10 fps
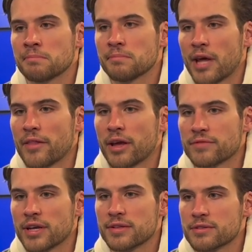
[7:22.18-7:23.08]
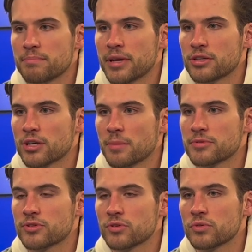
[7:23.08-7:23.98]
I think I've taken some big
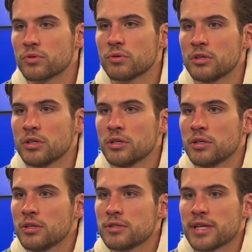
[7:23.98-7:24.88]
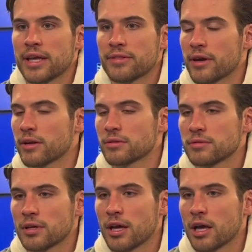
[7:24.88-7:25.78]
jumps to get there.
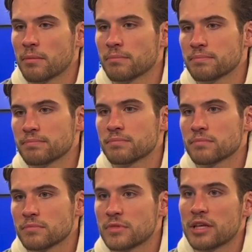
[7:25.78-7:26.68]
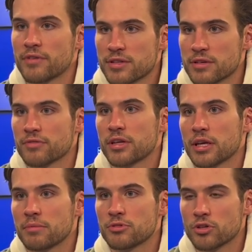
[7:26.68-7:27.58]

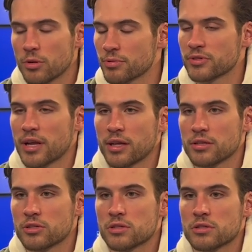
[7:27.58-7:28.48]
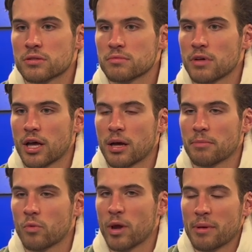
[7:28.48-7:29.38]
Defensively, shooting percentage,
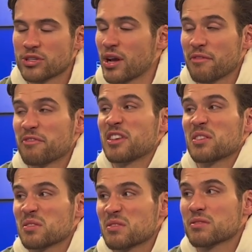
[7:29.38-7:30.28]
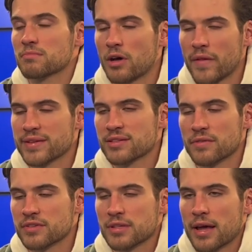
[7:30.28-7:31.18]
the way my shot feels, all that
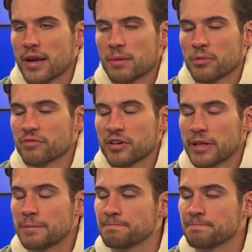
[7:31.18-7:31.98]
stuff is lining up perfectly.